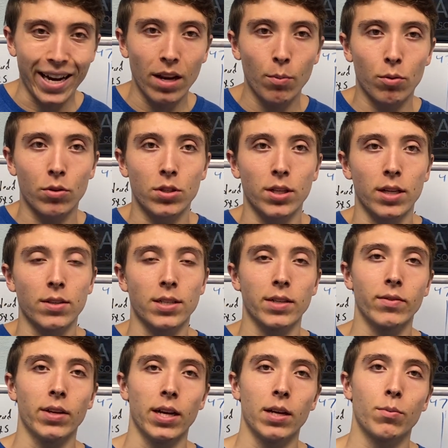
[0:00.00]

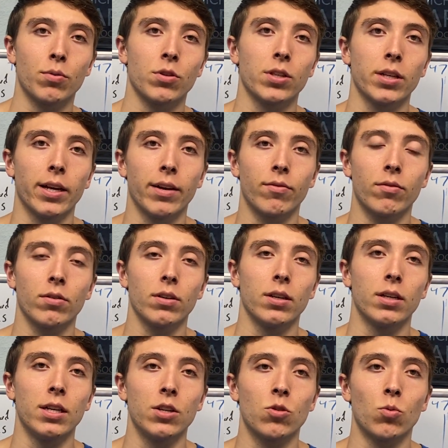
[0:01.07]
70-80% effort in
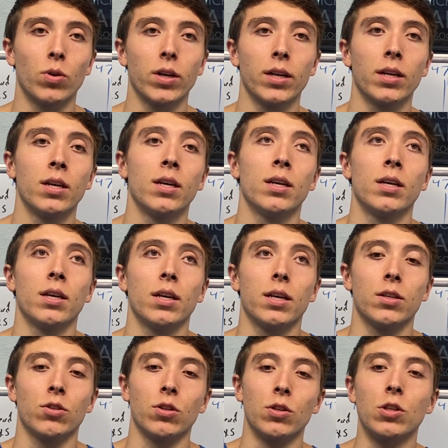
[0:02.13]
each one
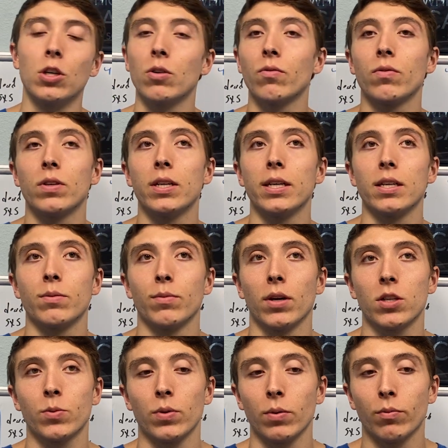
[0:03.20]
so you don't fatigue as much,
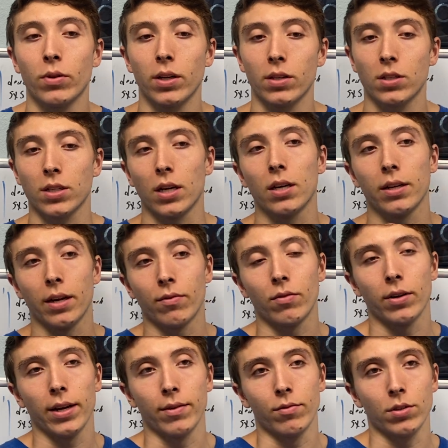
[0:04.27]
but you can put out a solid effort
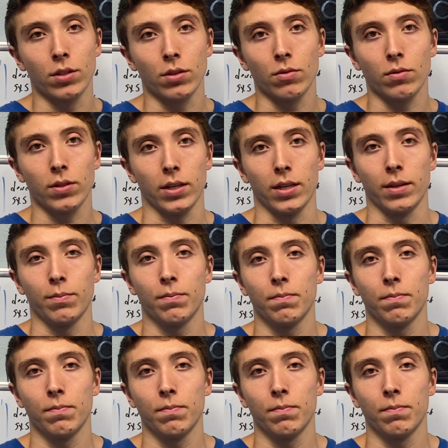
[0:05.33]
every single time.